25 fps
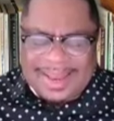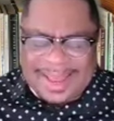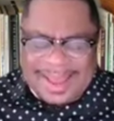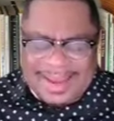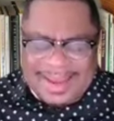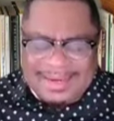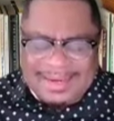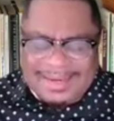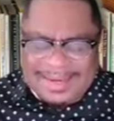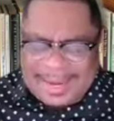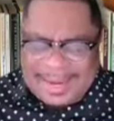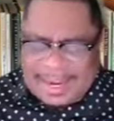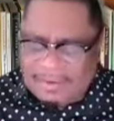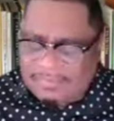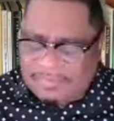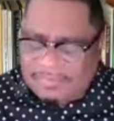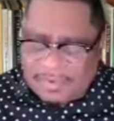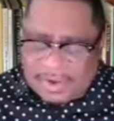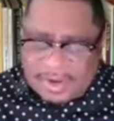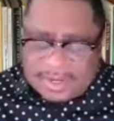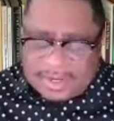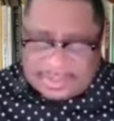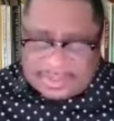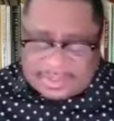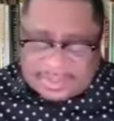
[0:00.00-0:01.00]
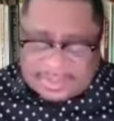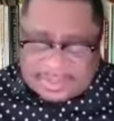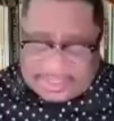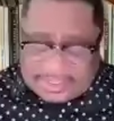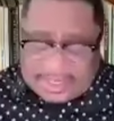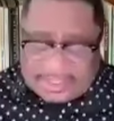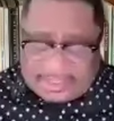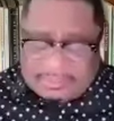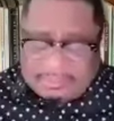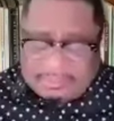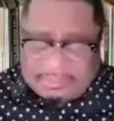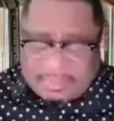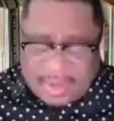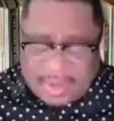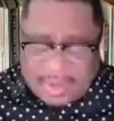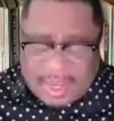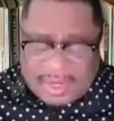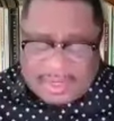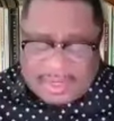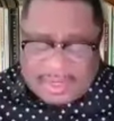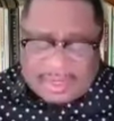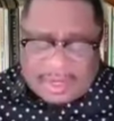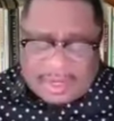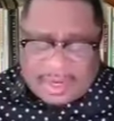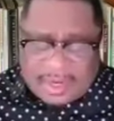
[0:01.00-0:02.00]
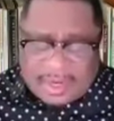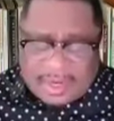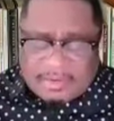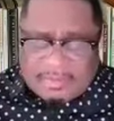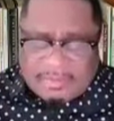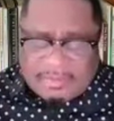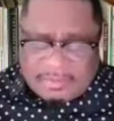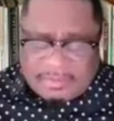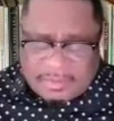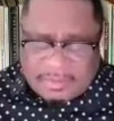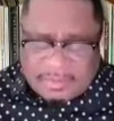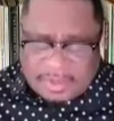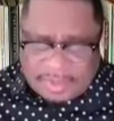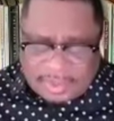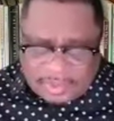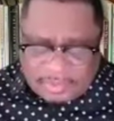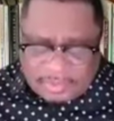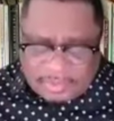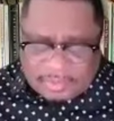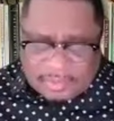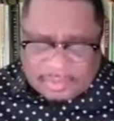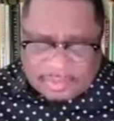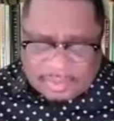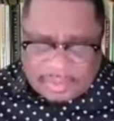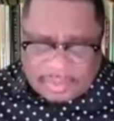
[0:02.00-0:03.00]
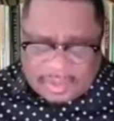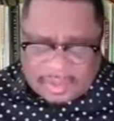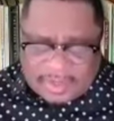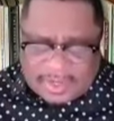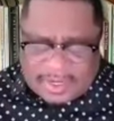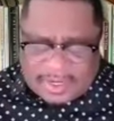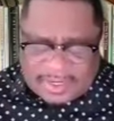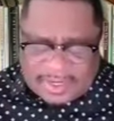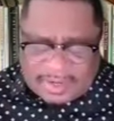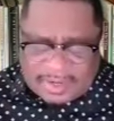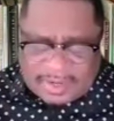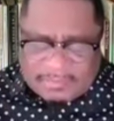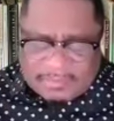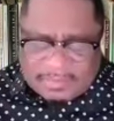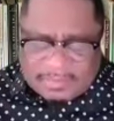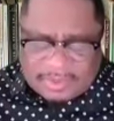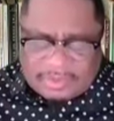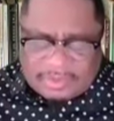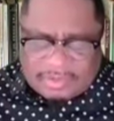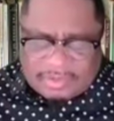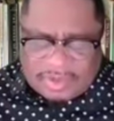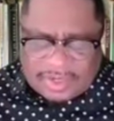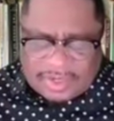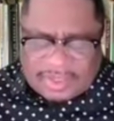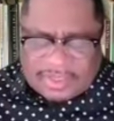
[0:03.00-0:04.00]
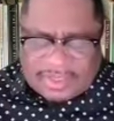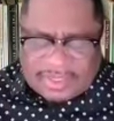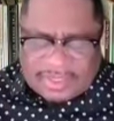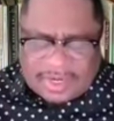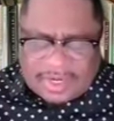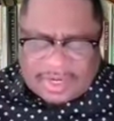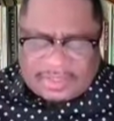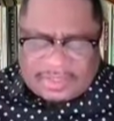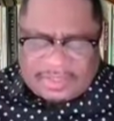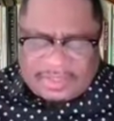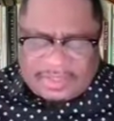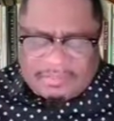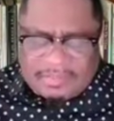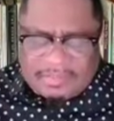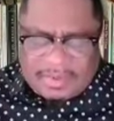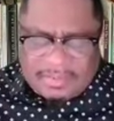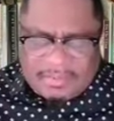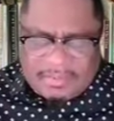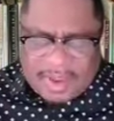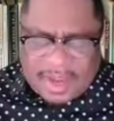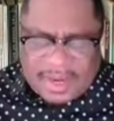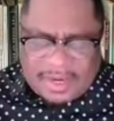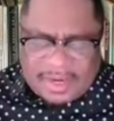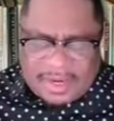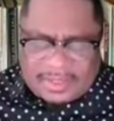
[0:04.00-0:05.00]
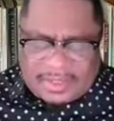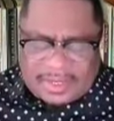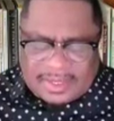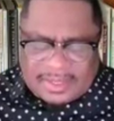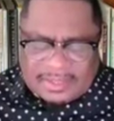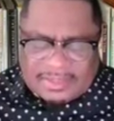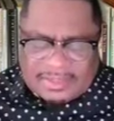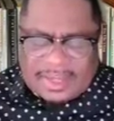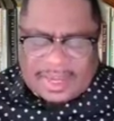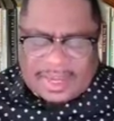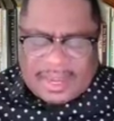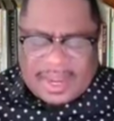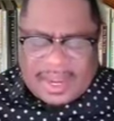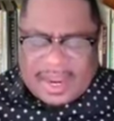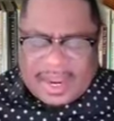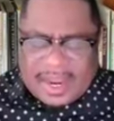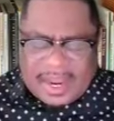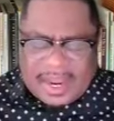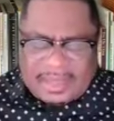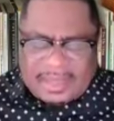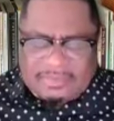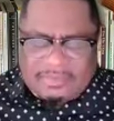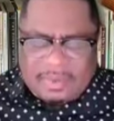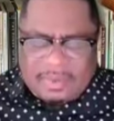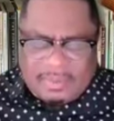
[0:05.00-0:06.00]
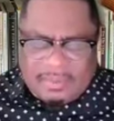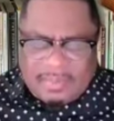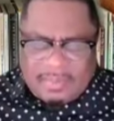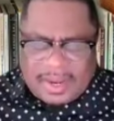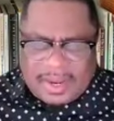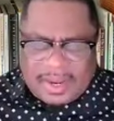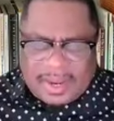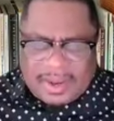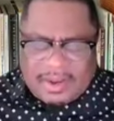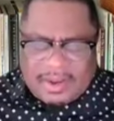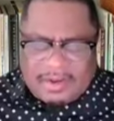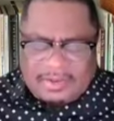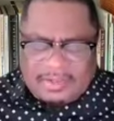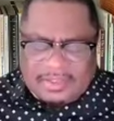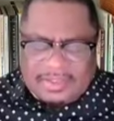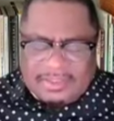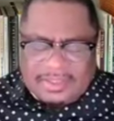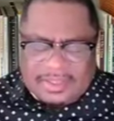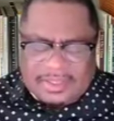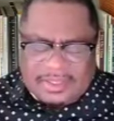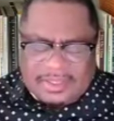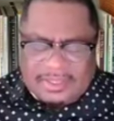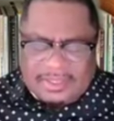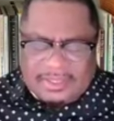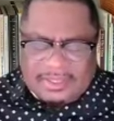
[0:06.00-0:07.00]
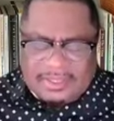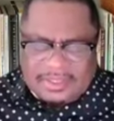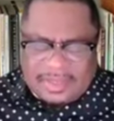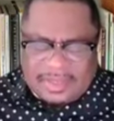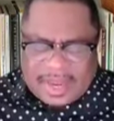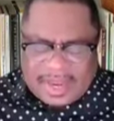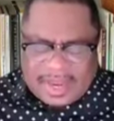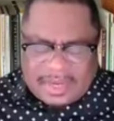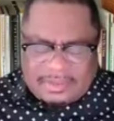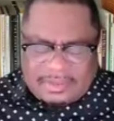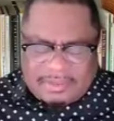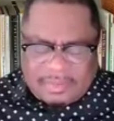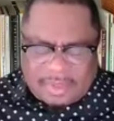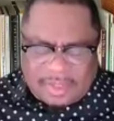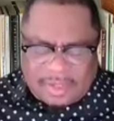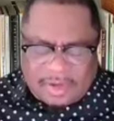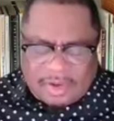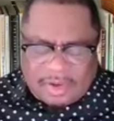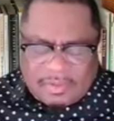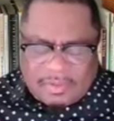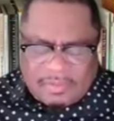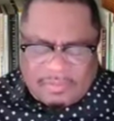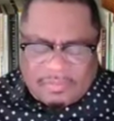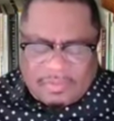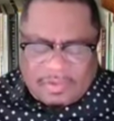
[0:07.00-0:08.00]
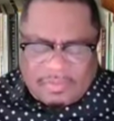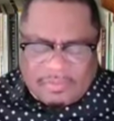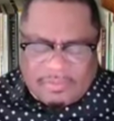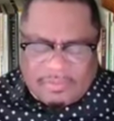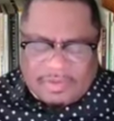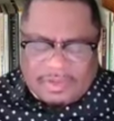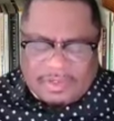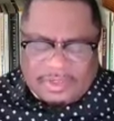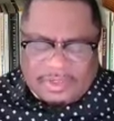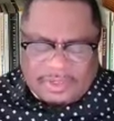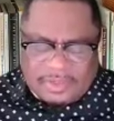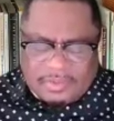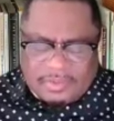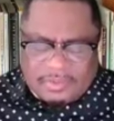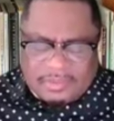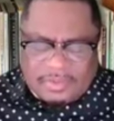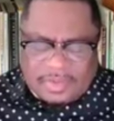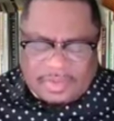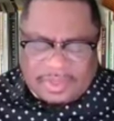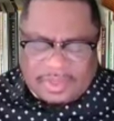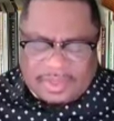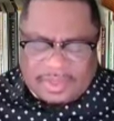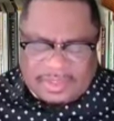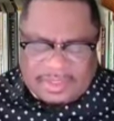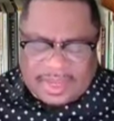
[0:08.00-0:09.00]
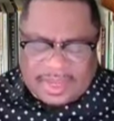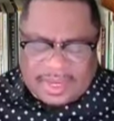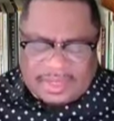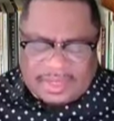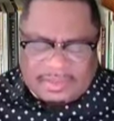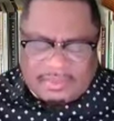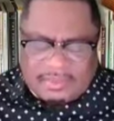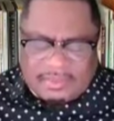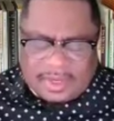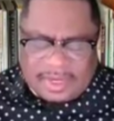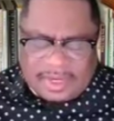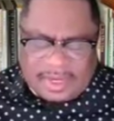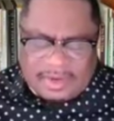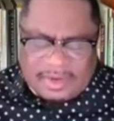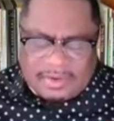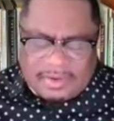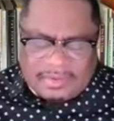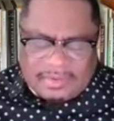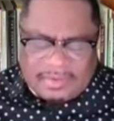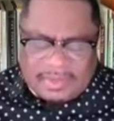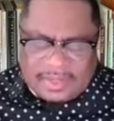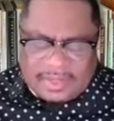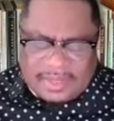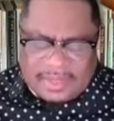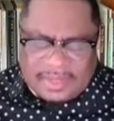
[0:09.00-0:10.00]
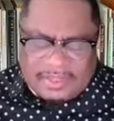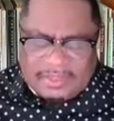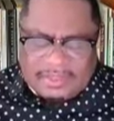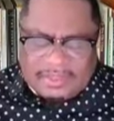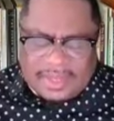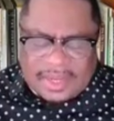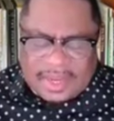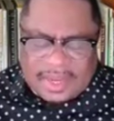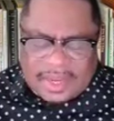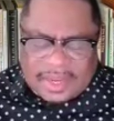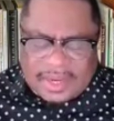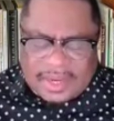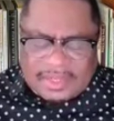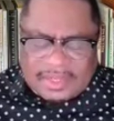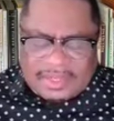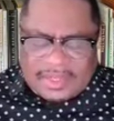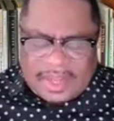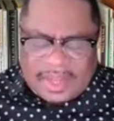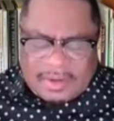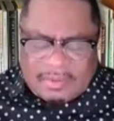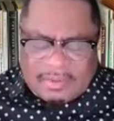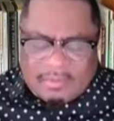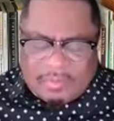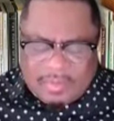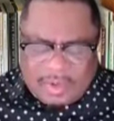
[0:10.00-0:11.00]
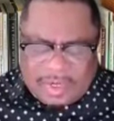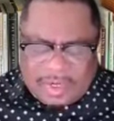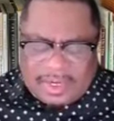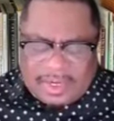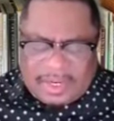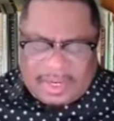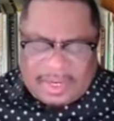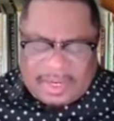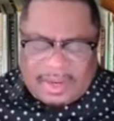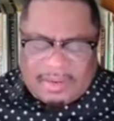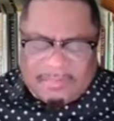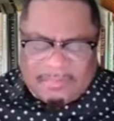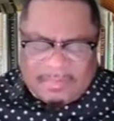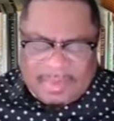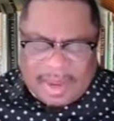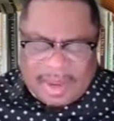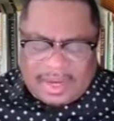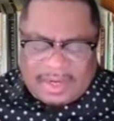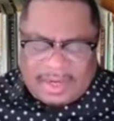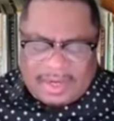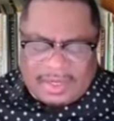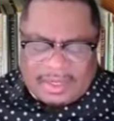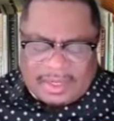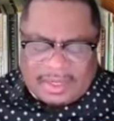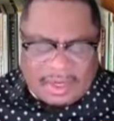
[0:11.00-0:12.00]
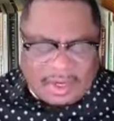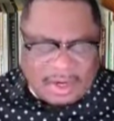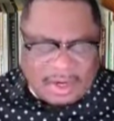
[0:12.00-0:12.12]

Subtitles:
light, not for ourselves, but for you, Lord, and that will strengthen us and remind us as we make our decisions, as we go forth and do things, as we hear things, that we might